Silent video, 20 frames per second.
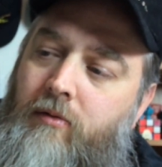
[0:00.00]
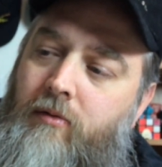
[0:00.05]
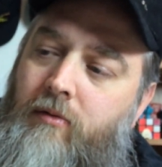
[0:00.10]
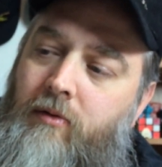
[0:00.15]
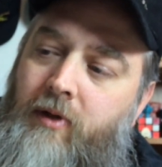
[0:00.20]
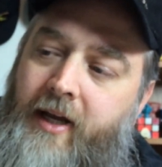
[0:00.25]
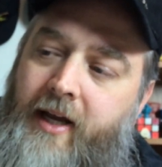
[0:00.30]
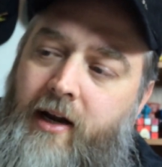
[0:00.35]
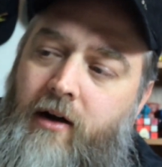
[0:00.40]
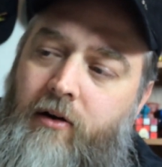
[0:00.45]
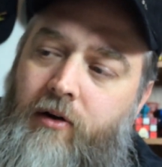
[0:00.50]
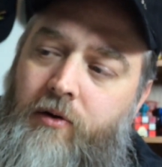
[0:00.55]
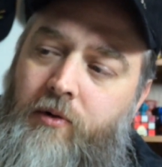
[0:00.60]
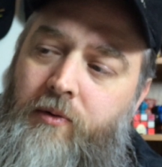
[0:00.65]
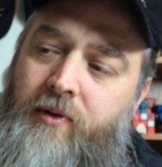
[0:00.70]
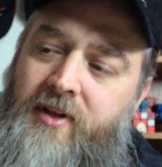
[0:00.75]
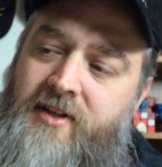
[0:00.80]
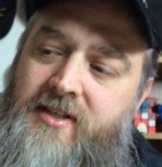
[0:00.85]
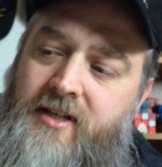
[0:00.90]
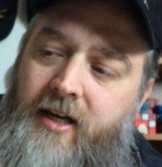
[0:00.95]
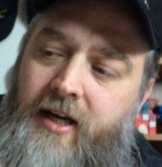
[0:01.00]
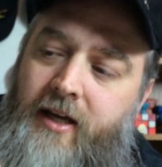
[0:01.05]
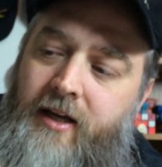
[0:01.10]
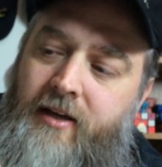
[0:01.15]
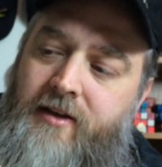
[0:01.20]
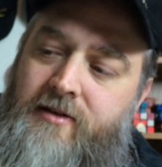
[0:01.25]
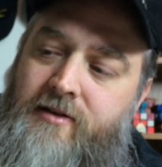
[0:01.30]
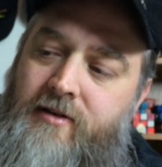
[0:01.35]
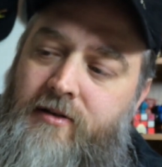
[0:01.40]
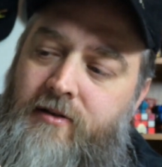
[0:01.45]
Like, I don't know who this guy
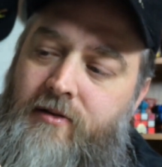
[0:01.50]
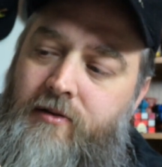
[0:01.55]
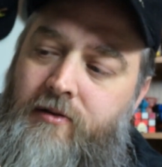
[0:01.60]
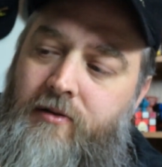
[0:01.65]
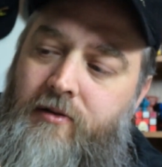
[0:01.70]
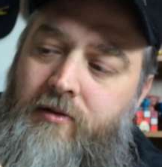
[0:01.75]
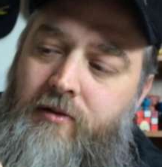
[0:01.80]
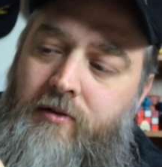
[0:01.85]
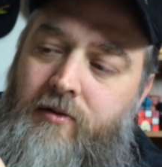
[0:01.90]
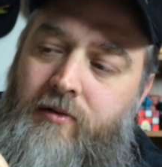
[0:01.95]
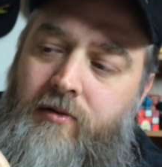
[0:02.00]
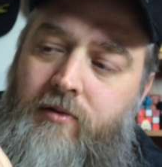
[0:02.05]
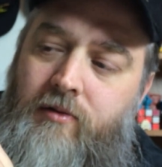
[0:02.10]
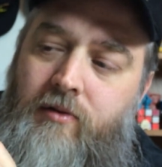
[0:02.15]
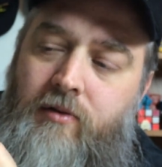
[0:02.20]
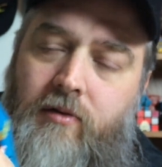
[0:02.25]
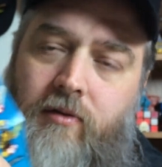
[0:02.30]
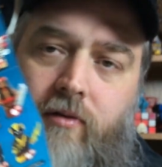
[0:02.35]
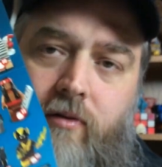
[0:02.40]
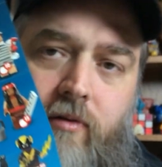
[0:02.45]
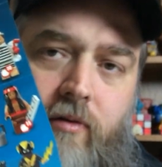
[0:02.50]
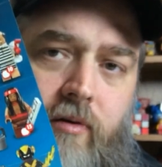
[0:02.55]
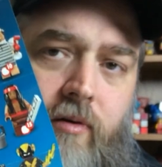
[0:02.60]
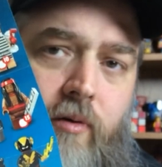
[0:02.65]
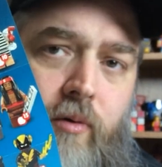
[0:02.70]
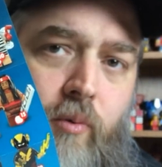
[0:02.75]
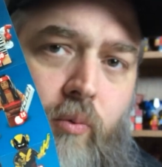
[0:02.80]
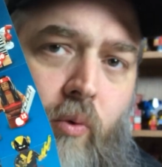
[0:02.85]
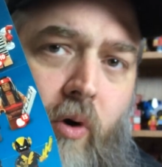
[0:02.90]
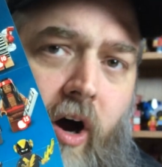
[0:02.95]
is.
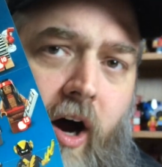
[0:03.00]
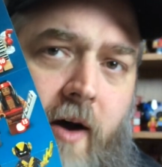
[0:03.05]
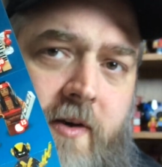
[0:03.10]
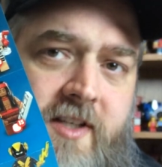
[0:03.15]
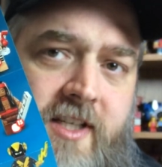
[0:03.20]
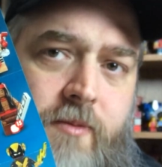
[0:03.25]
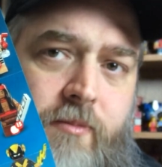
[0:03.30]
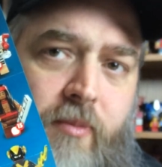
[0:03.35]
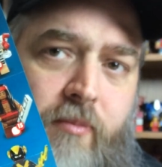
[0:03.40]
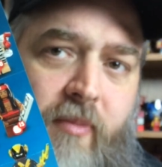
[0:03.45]
Wasp